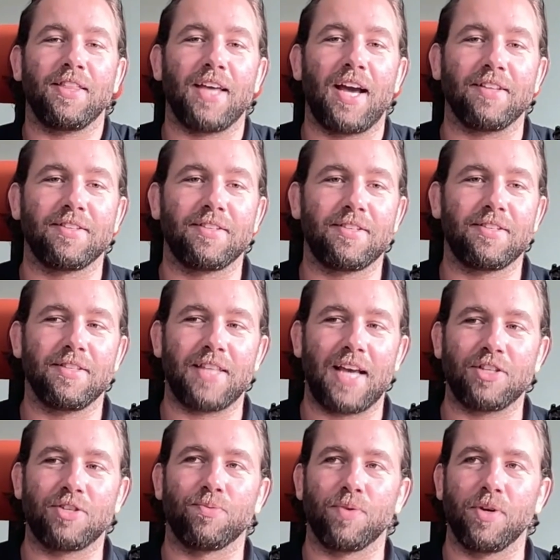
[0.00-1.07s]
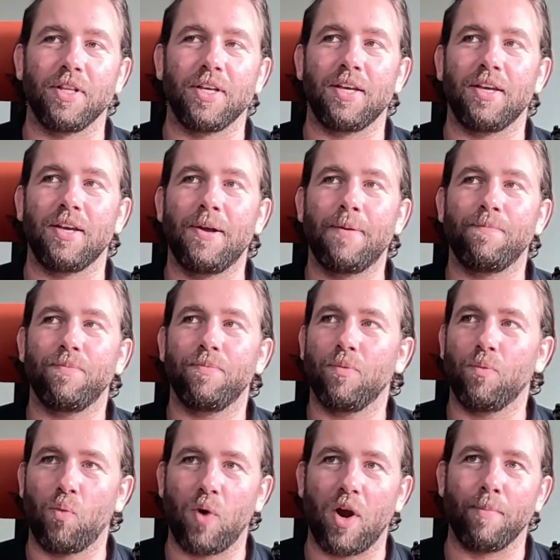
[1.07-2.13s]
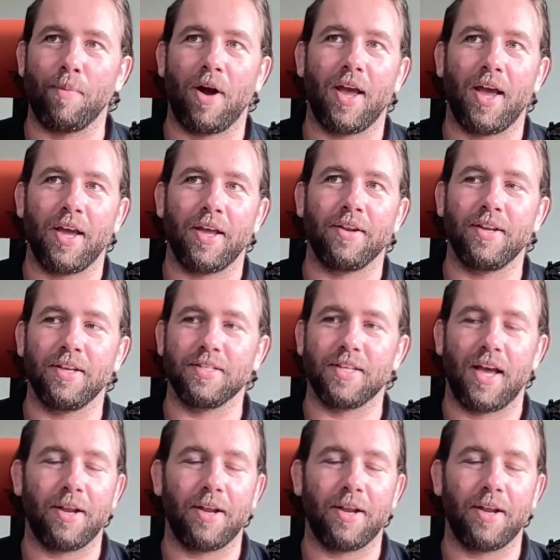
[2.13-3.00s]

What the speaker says: that's really where my head is at.